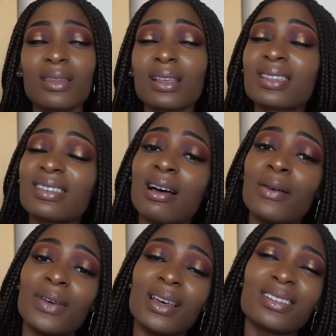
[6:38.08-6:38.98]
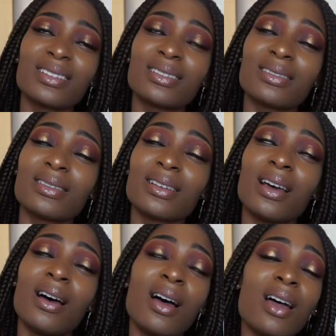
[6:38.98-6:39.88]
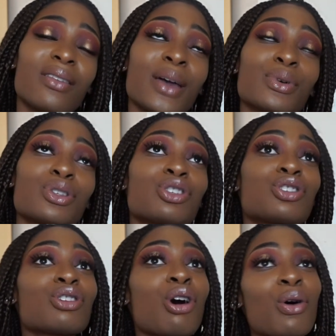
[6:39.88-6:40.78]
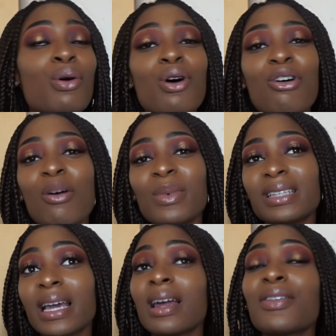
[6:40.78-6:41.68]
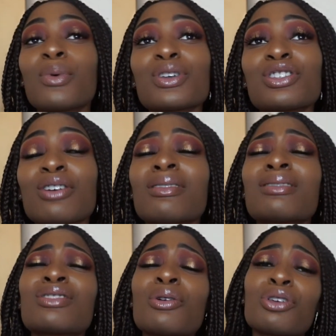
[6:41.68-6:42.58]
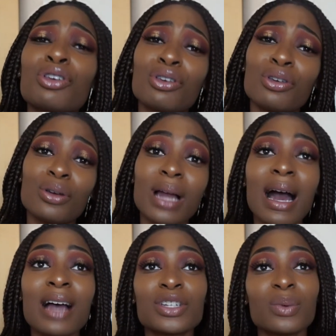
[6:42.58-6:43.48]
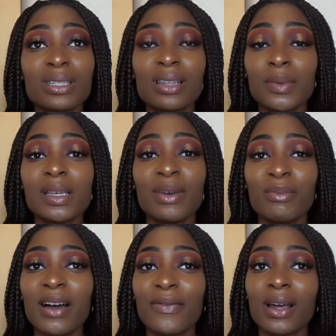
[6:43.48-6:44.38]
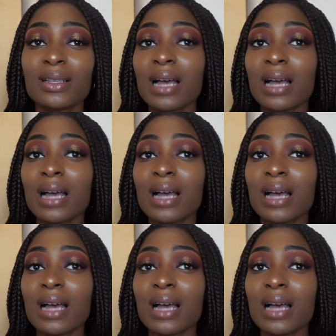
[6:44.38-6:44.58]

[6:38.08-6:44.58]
The service, they were so accommodating. Like they're so cute. Like I actually wanted them to be my friends.